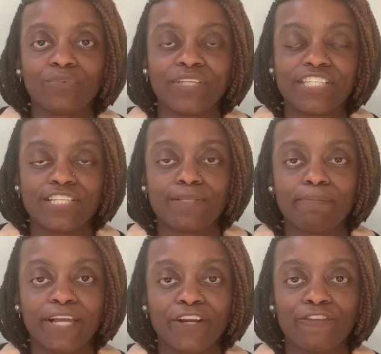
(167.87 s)
which is
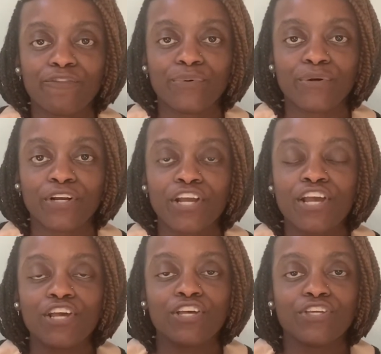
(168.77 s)
better for
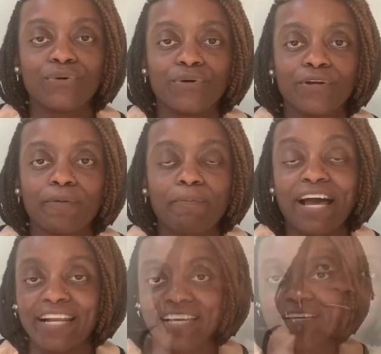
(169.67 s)
your
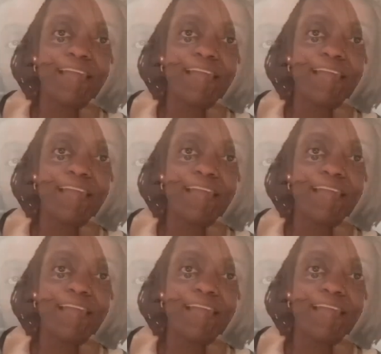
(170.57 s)
body.